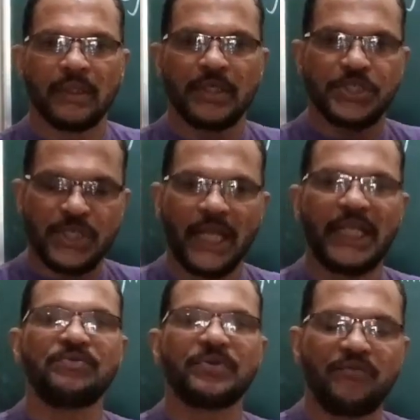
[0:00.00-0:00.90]

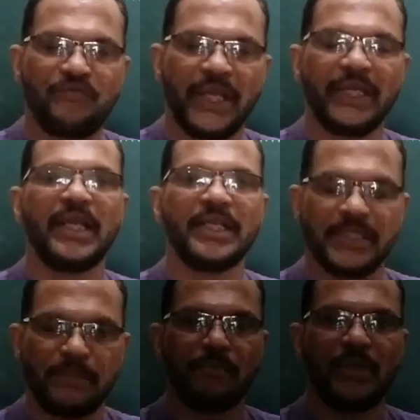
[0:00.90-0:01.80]
starting from very
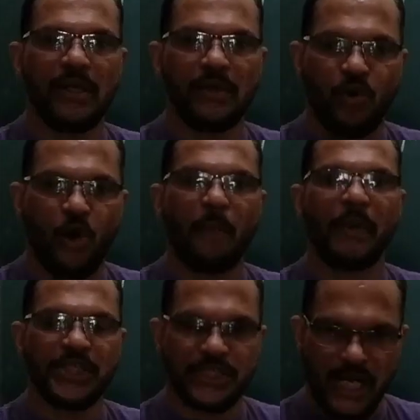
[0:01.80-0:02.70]
simple
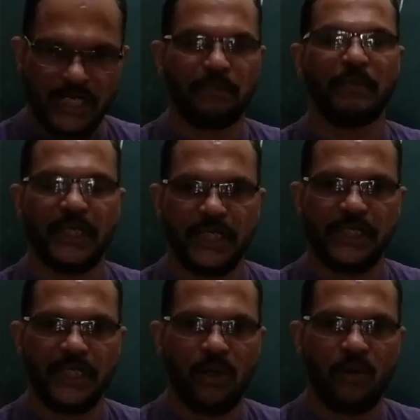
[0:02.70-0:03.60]
common starting
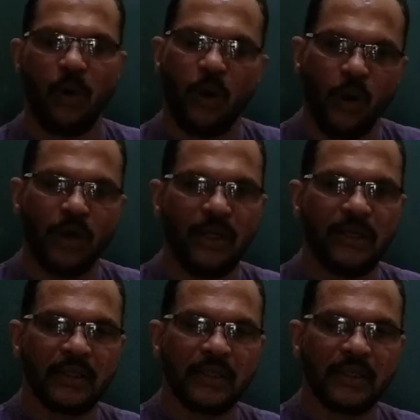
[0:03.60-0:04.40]
material or